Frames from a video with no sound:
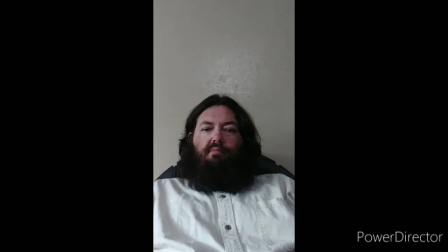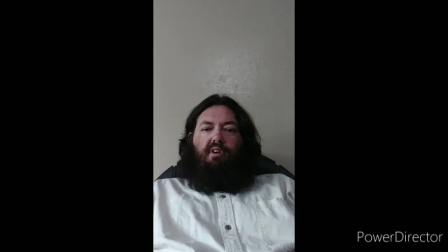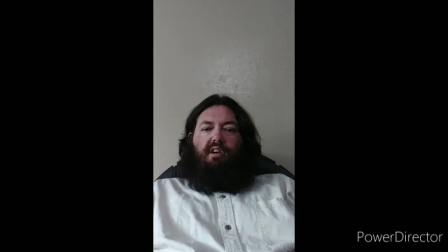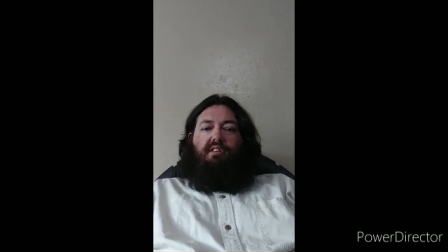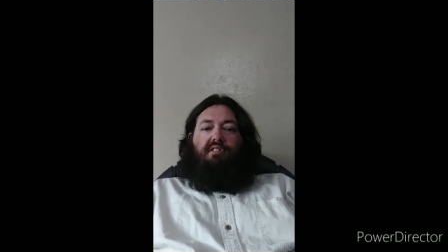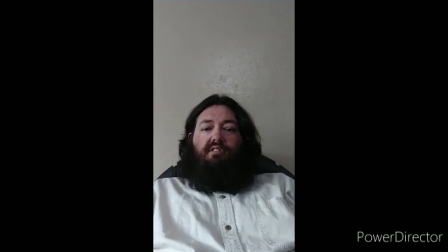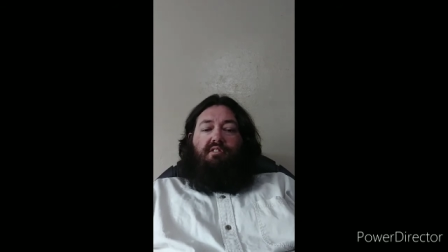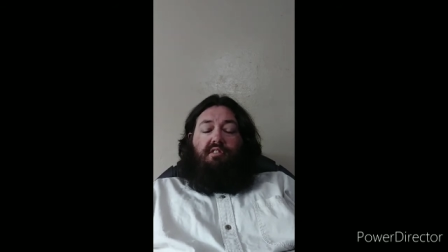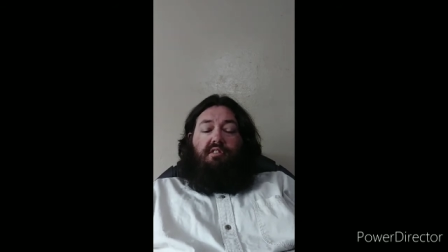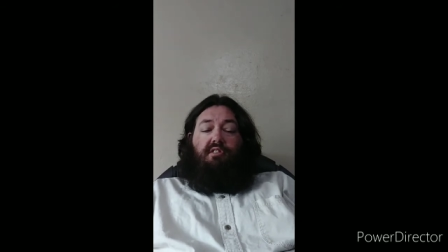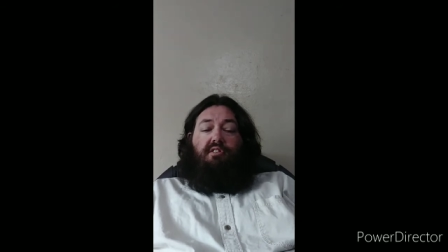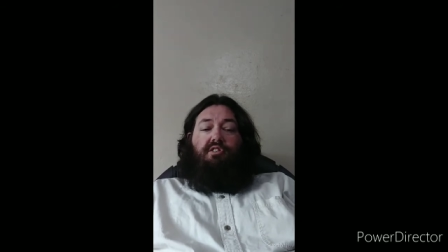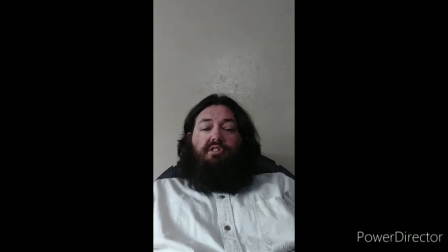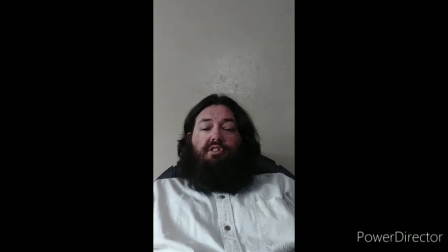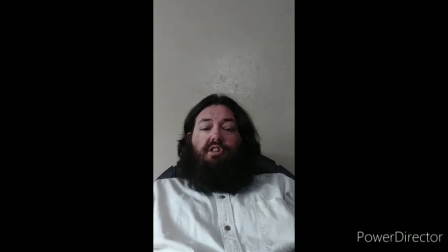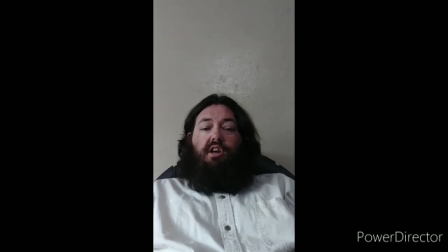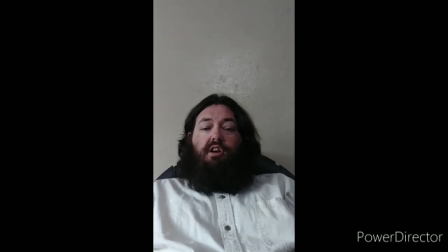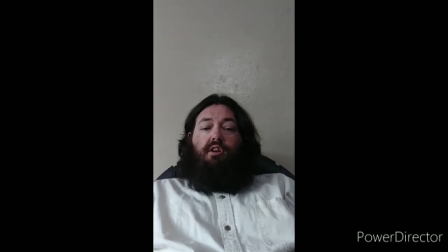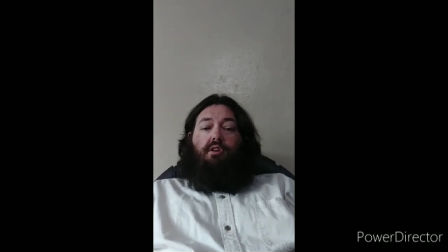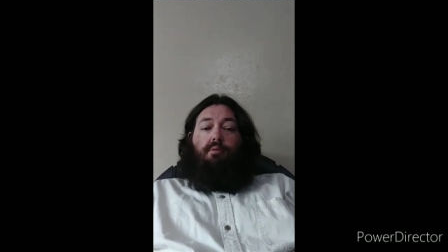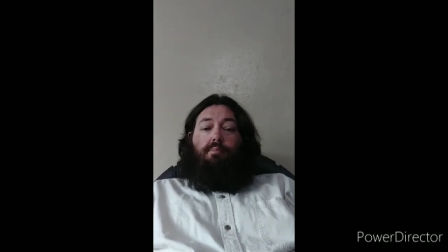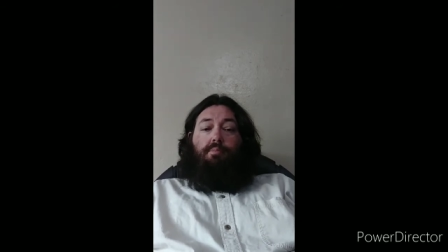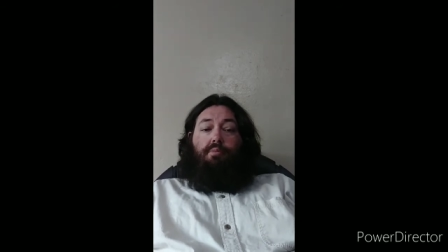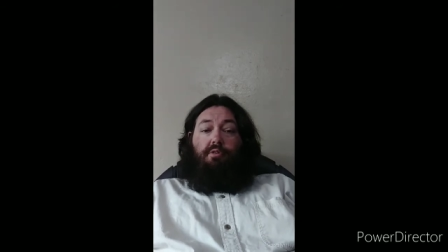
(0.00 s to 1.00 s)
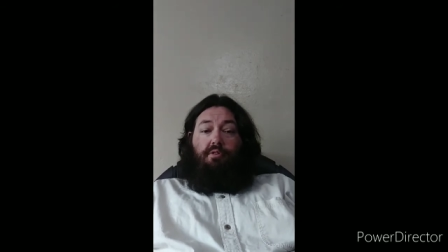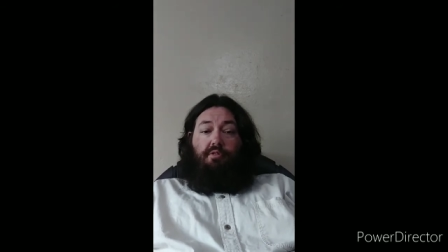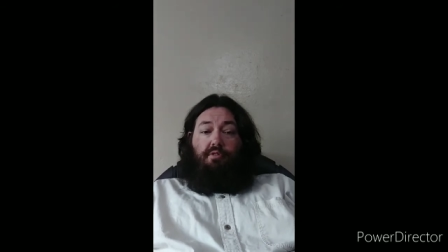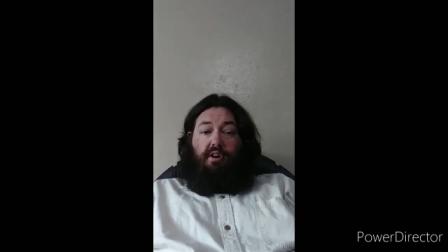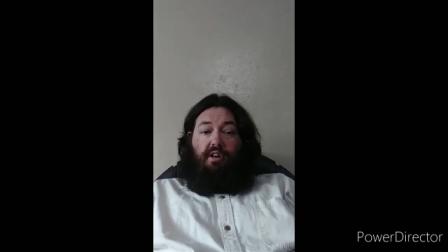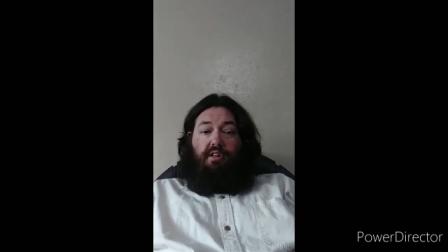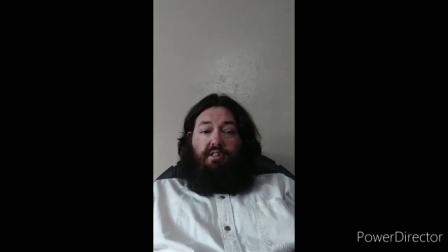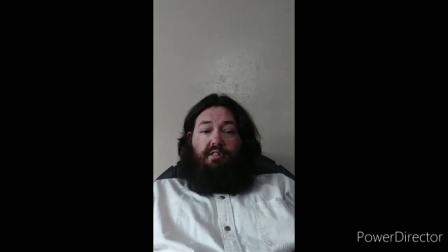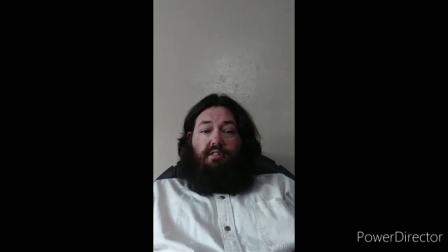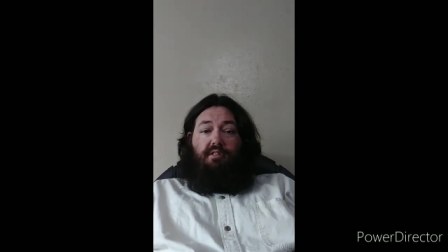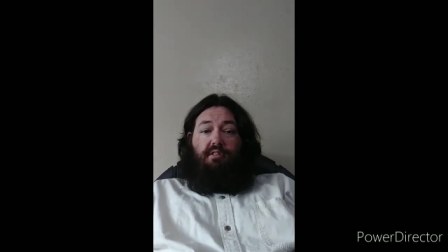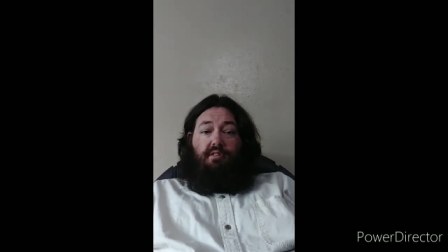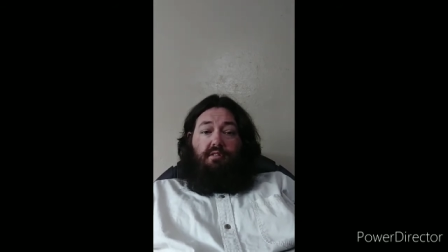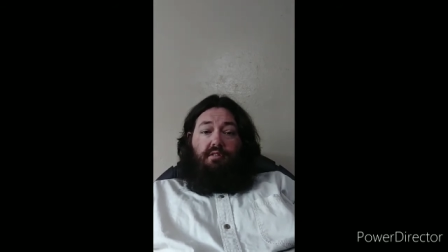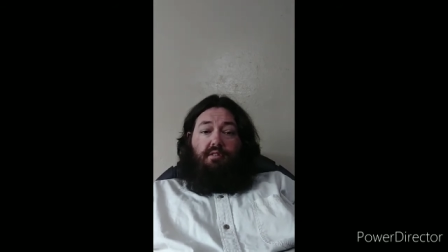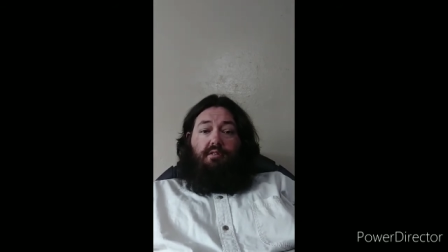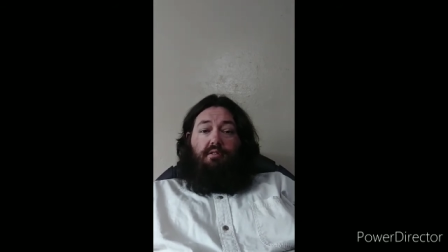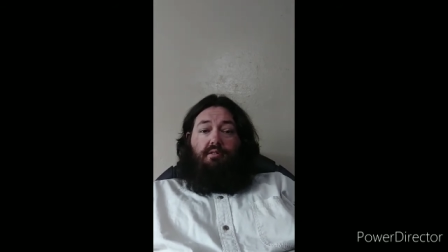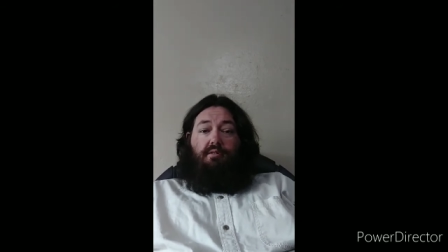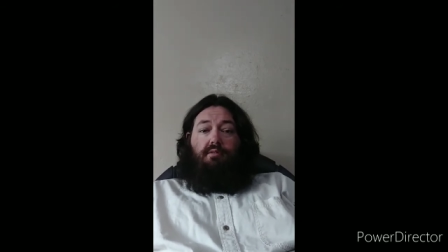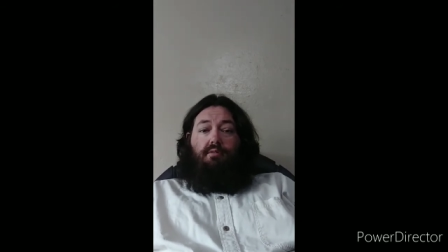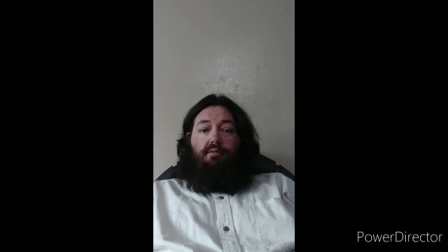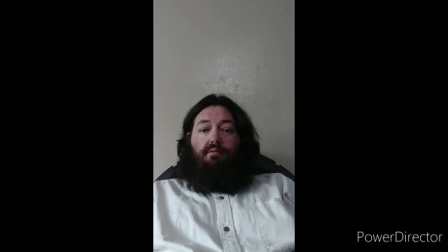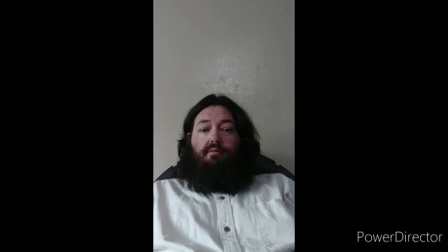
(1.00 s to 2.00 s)
As this channel progresses,
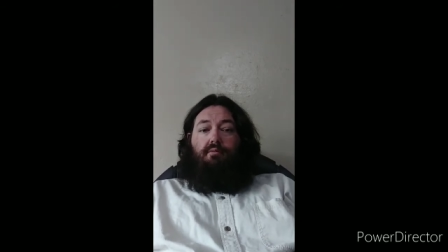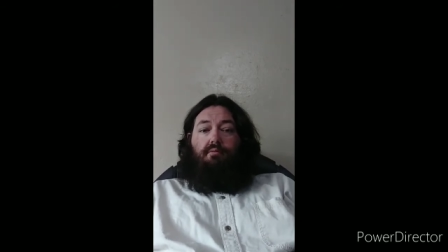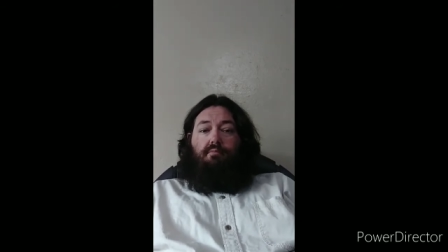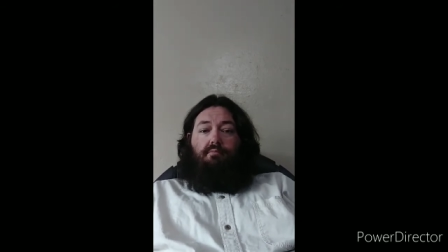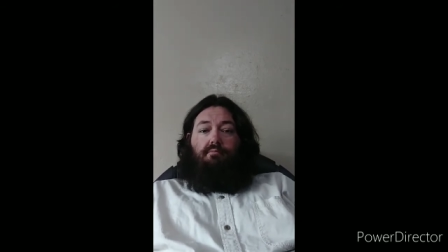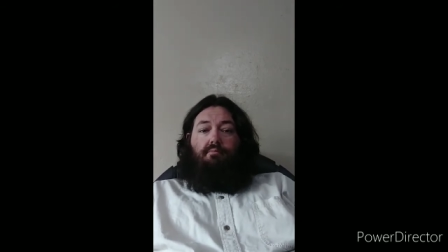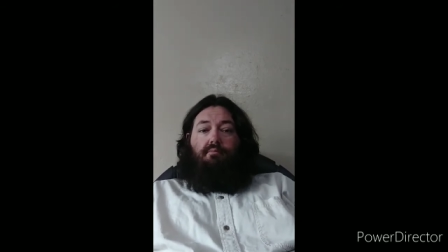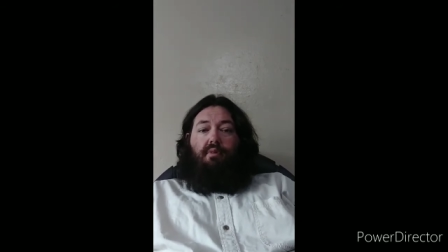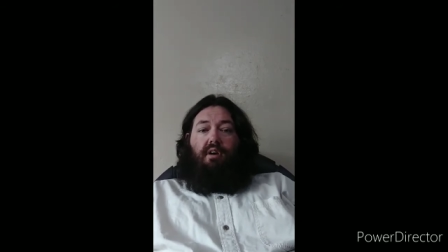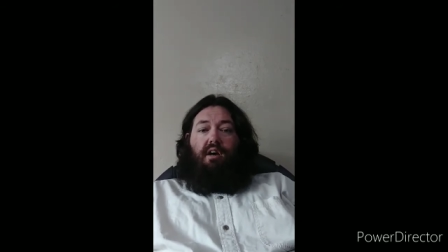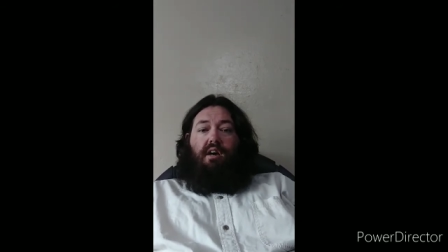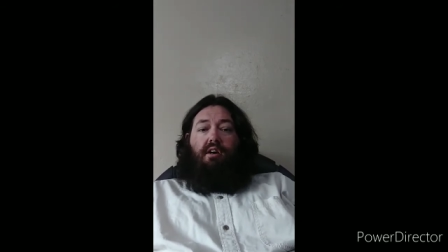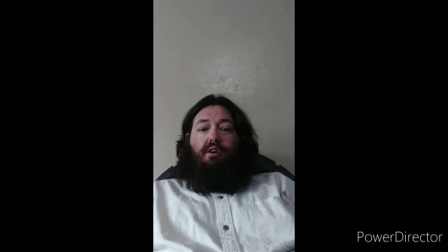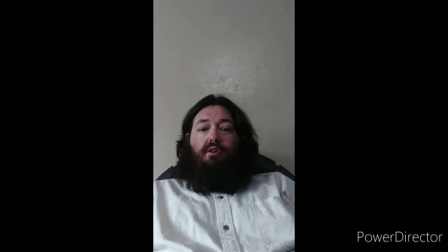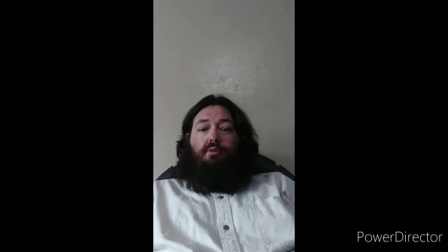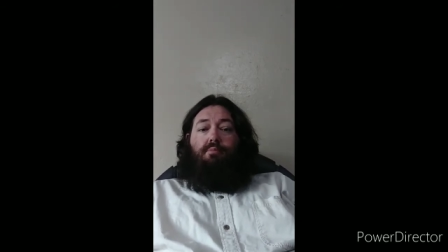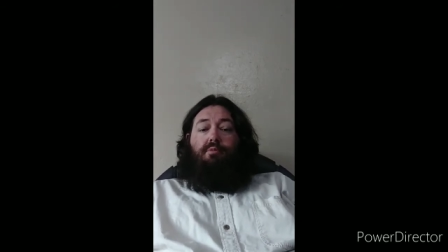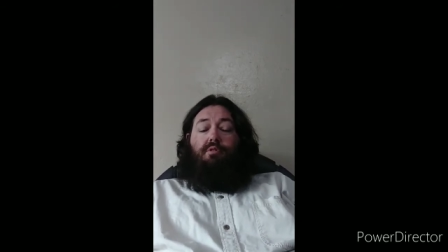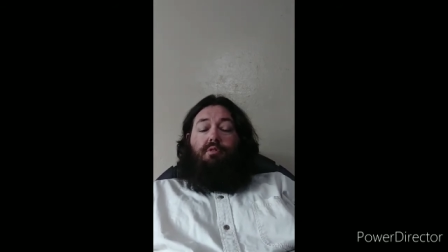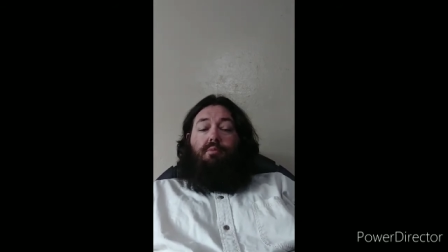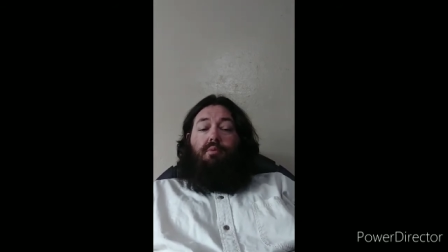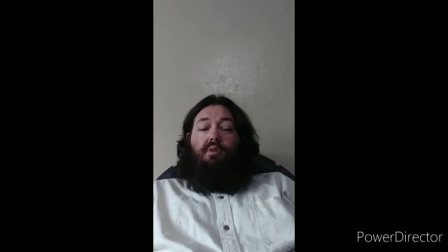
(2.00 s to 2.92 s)
I hope to